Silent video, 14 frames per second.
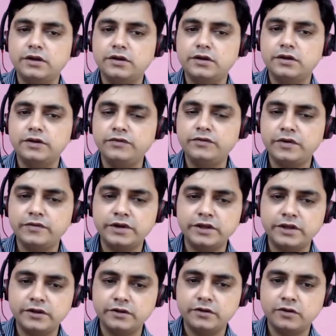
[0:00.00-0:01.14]
If you have
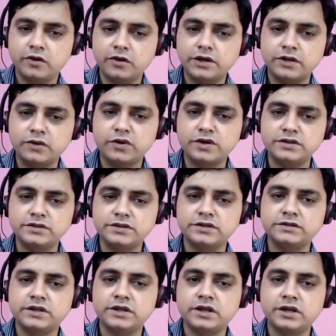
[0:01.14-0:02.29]
any questions,
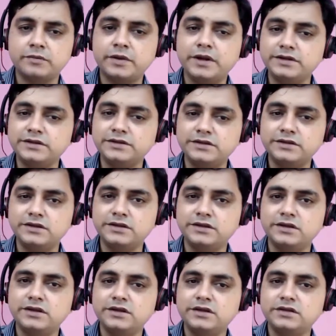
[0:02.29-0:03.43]
any comments,
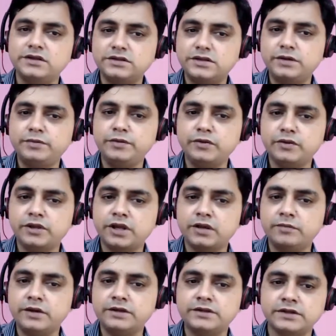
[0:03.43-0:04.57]
just let me know in the
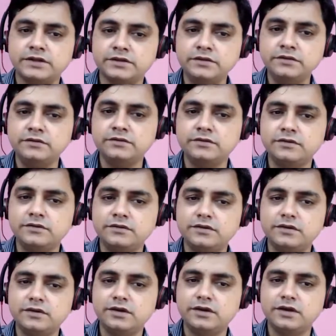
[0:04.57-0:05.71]
comment section,
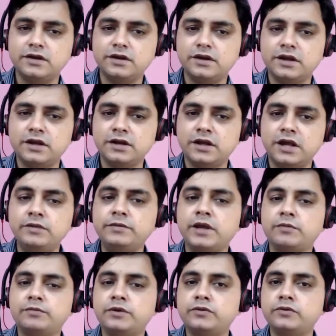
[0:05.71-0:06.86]
and I'll be
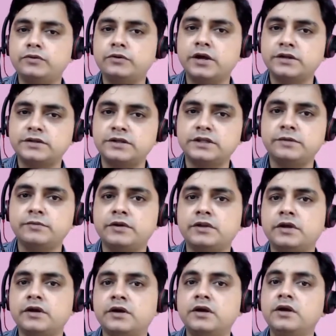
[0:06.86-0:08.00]
happy to answer them in
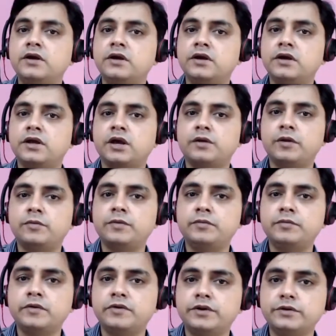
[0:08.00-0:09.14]
the
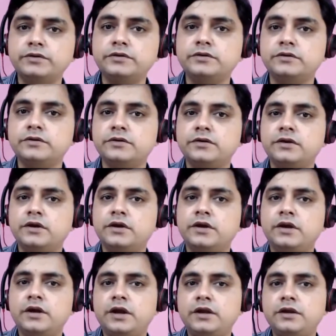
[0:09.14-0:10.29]
upcoming videos.
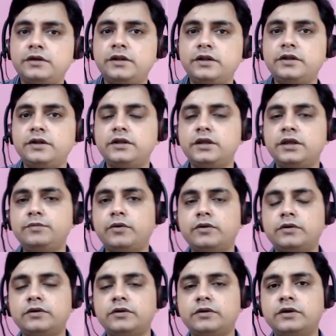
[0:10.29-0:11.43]
And till then, keep
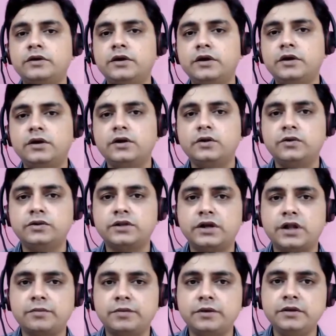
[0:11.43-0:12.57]
on doing the
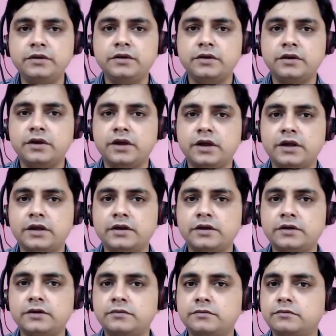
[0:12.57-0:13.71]
tapping, and
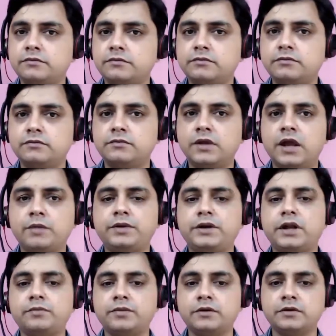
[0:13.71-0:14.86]
happy
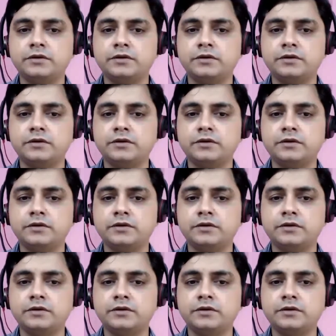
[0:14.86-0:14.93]
tapping.